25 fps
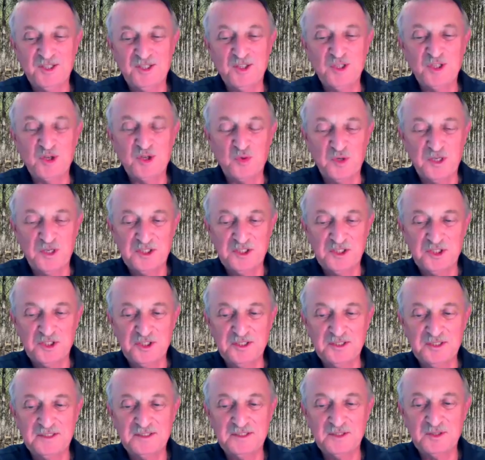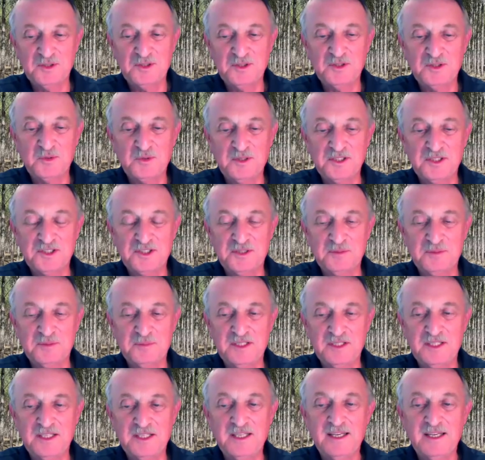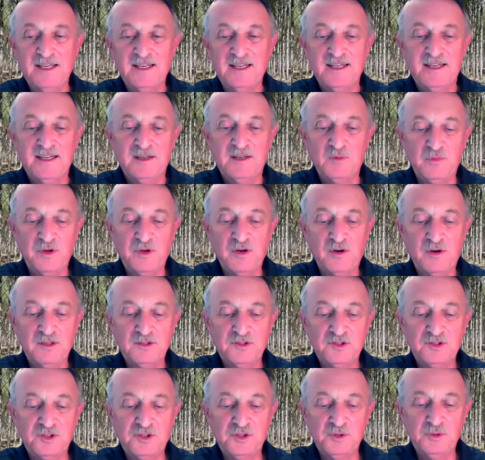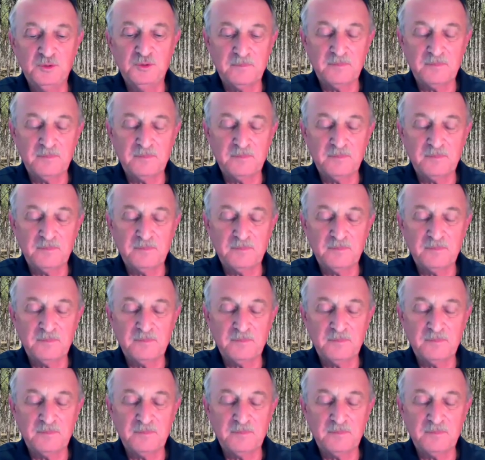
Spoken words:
Good question. Good question, Mindy. Regards to